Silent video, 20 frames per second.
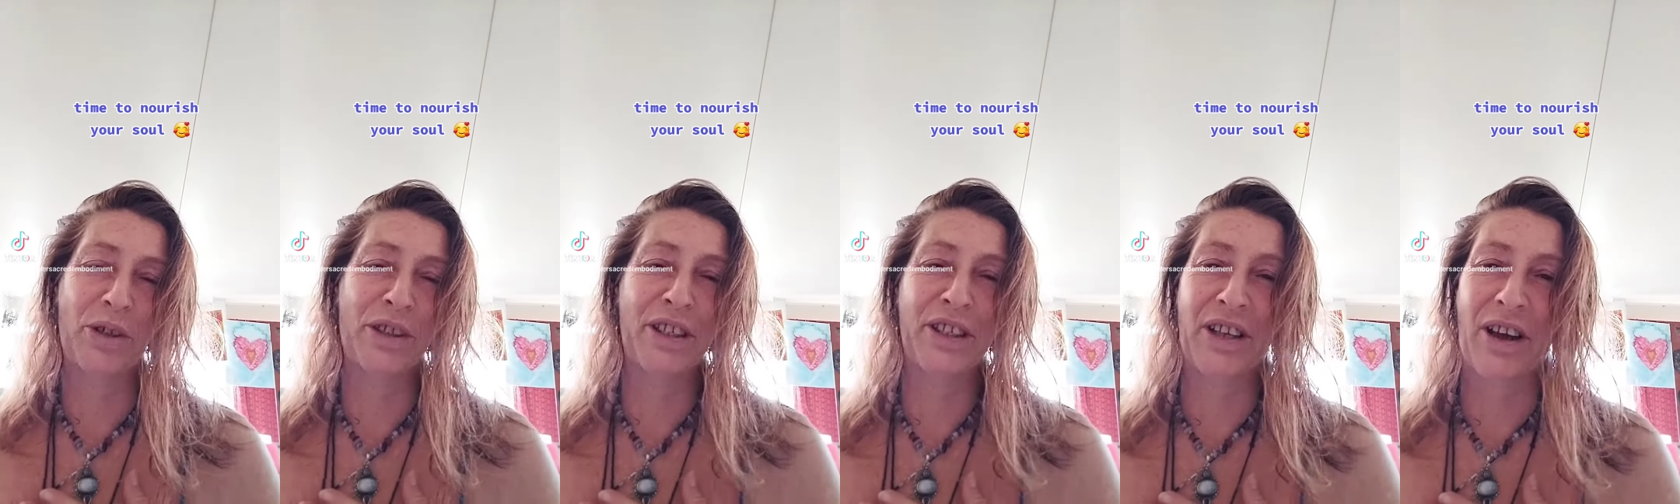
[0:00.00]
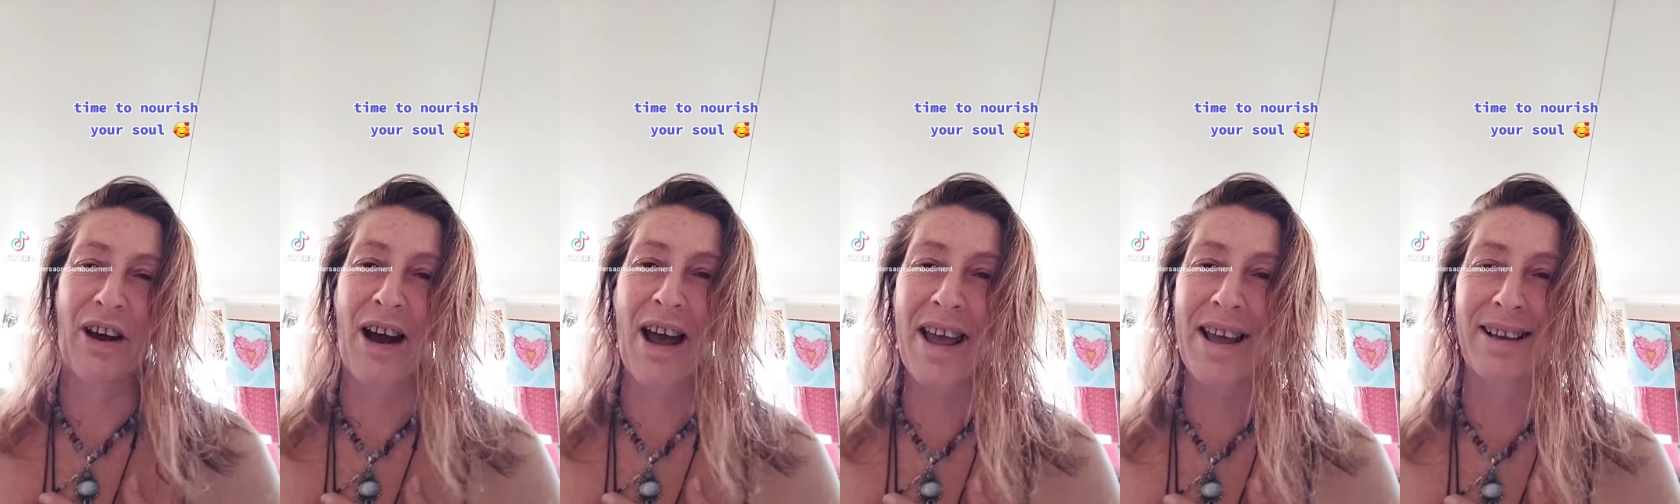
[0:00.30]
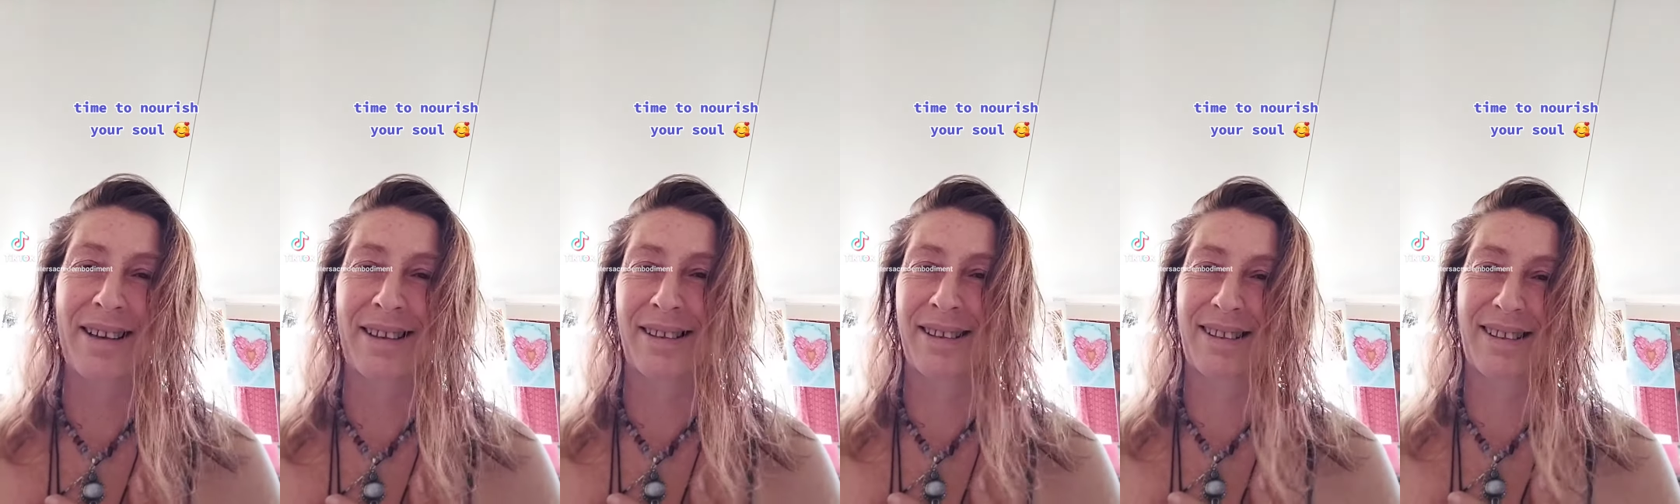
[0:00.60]

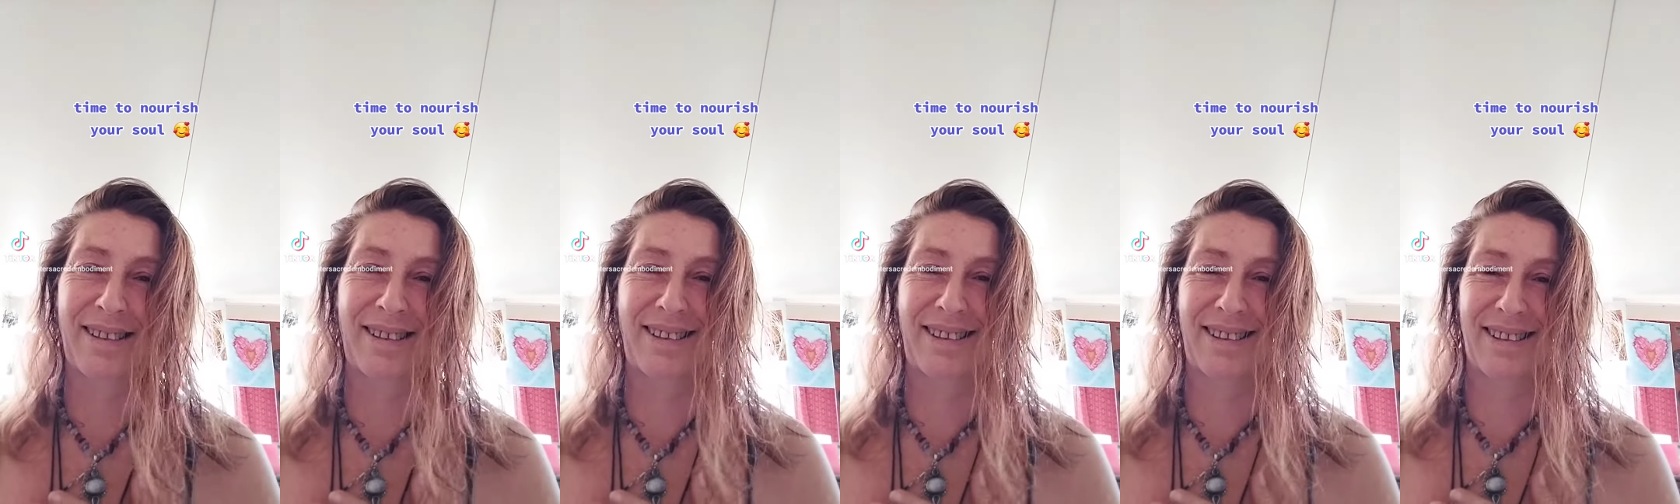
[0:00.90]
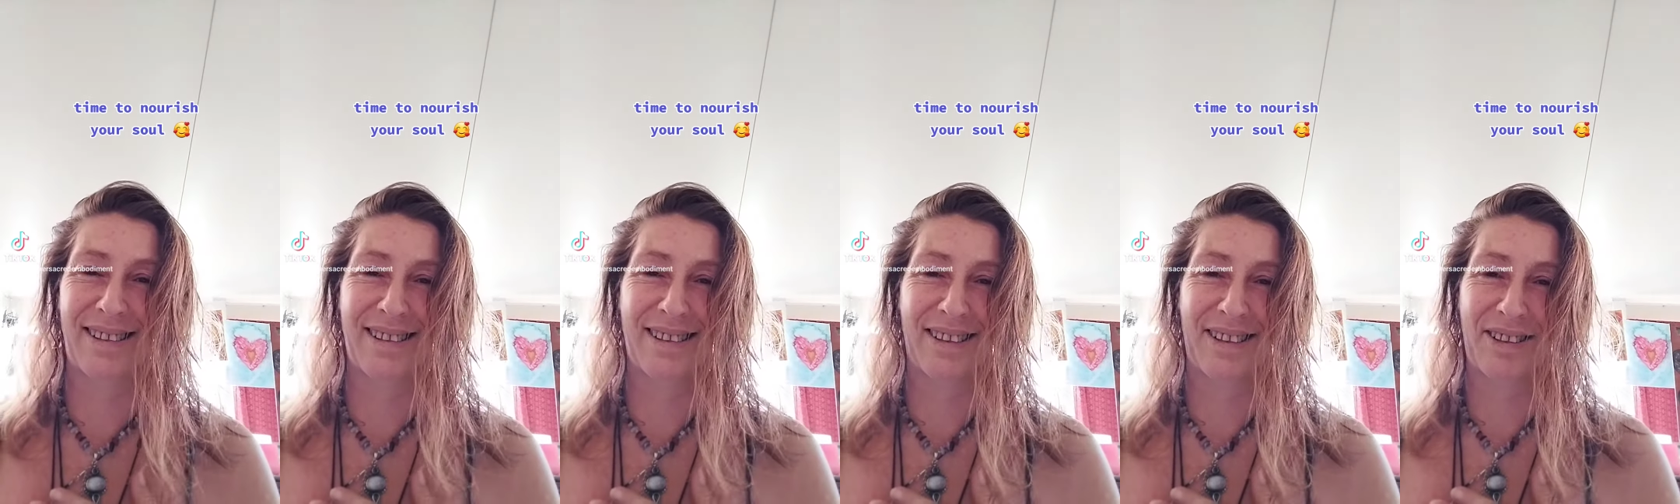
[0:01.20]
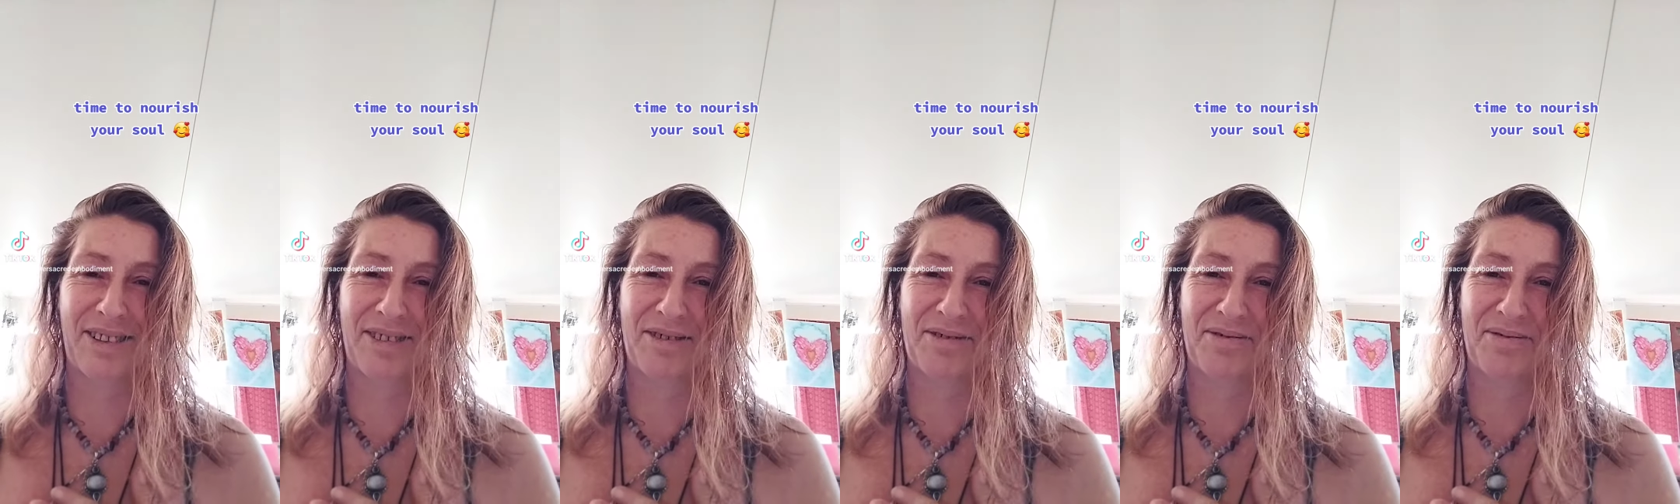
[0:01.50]
desires.
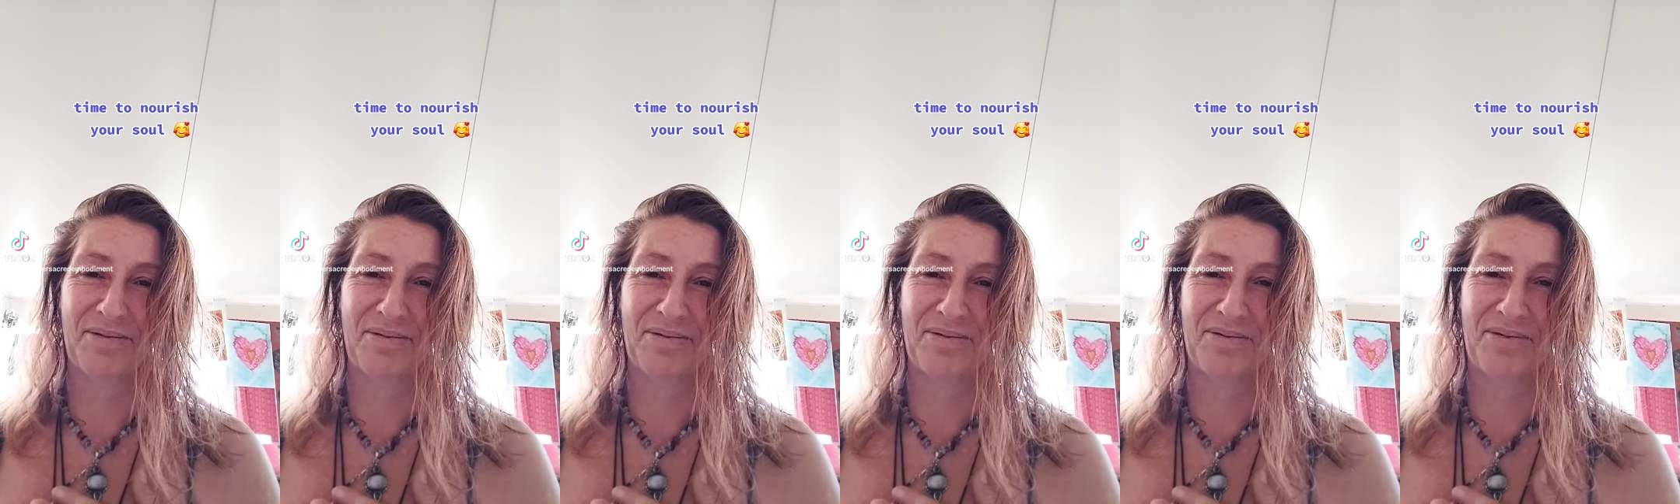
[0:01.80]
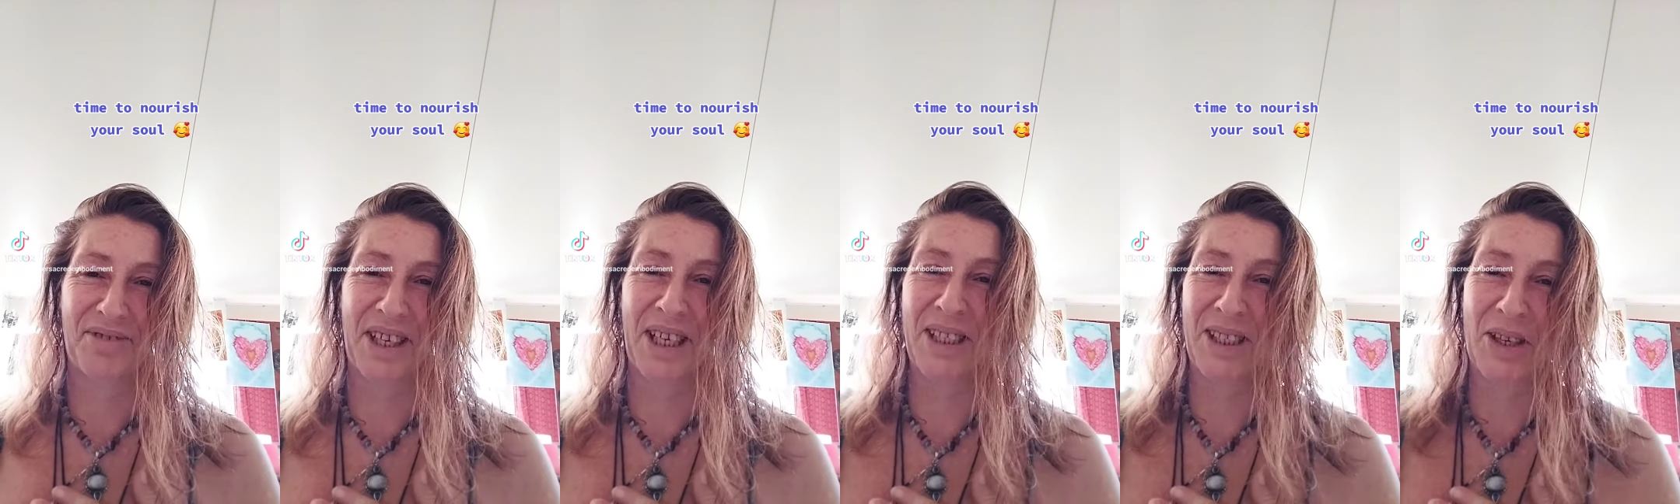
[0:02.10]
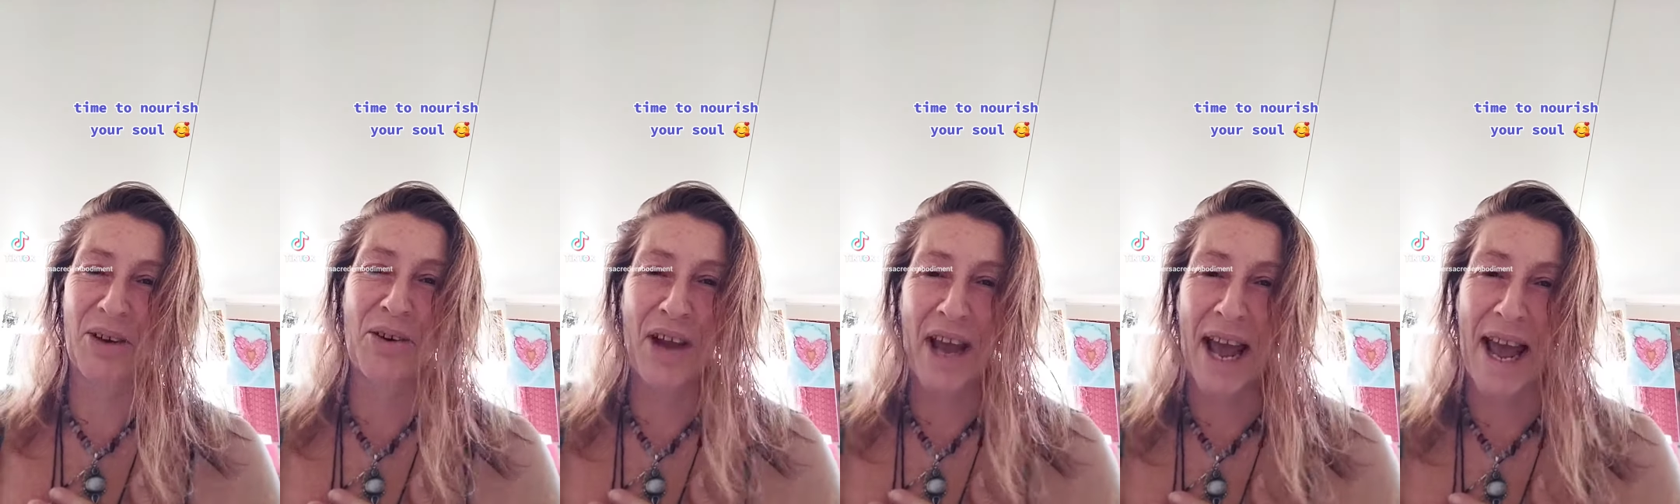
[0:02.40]
It's
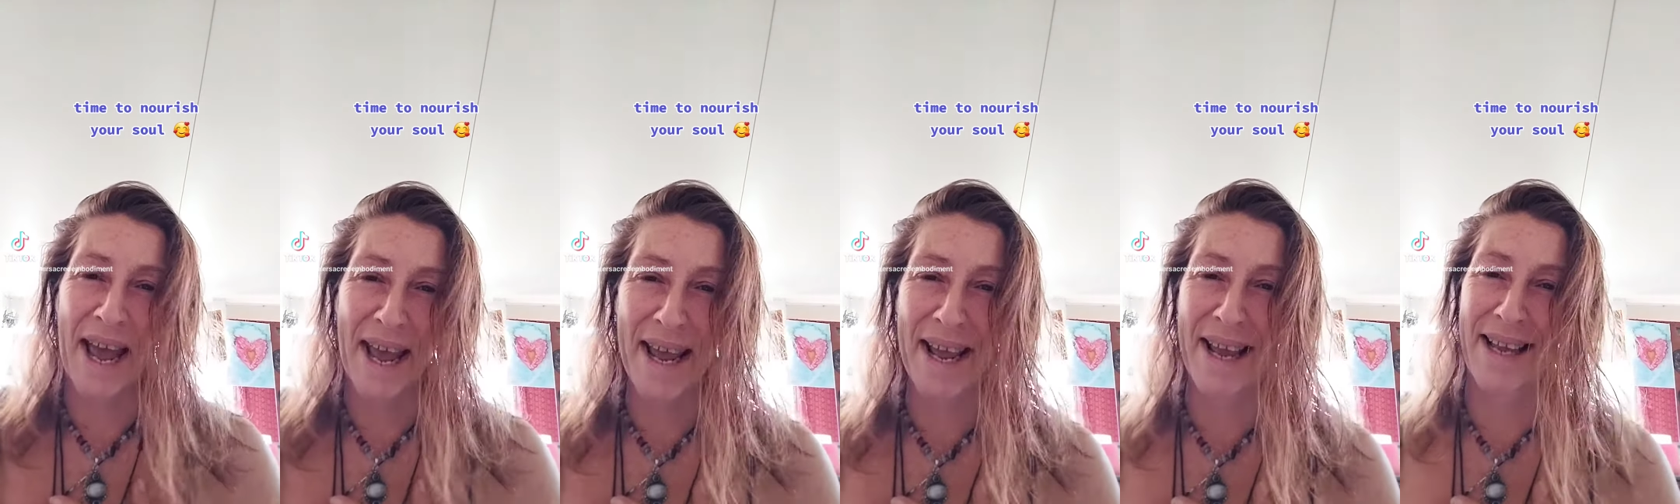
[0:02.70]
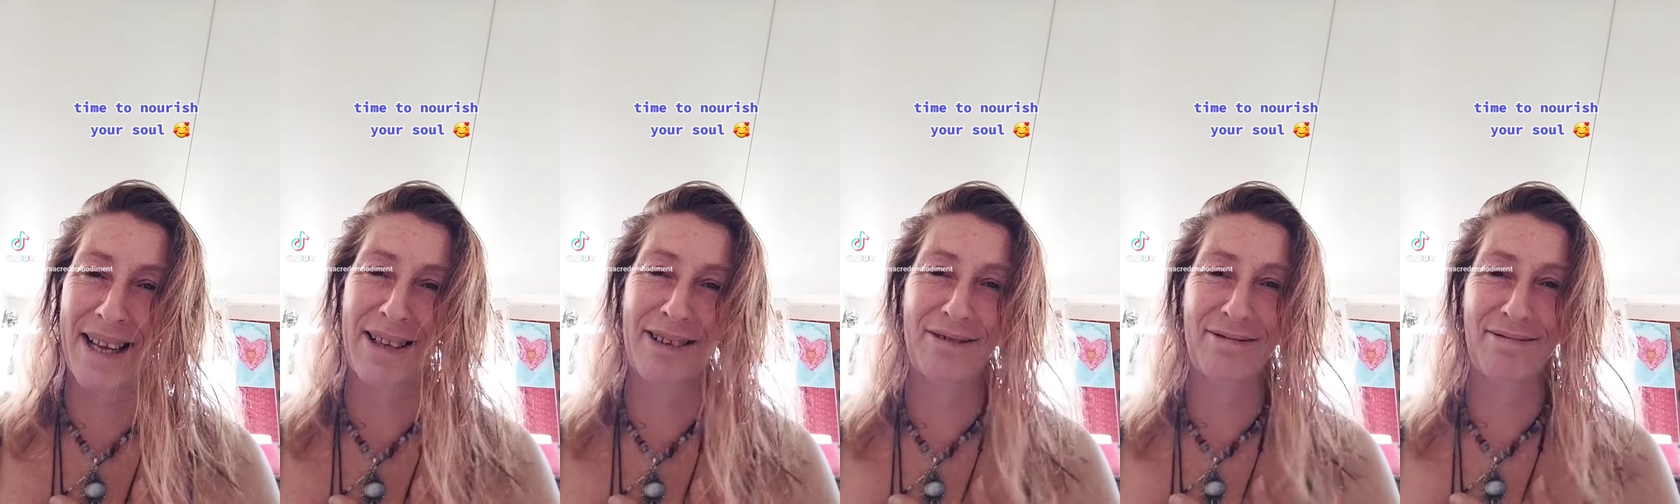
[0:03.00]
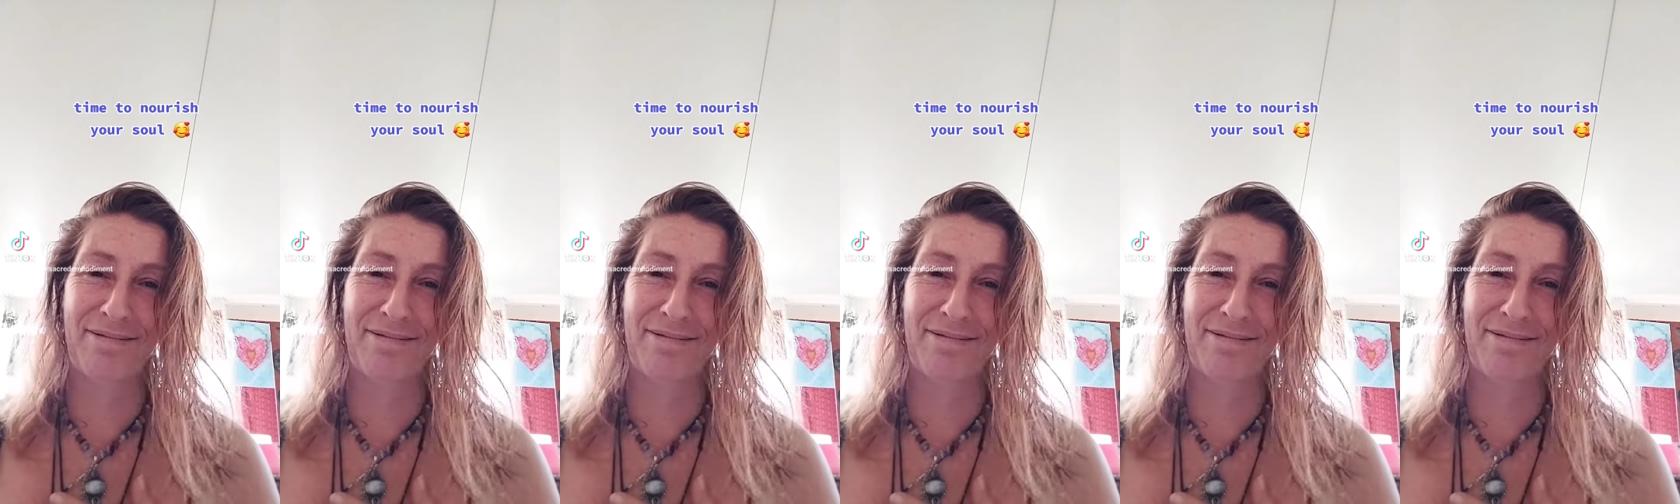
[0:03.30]
okay.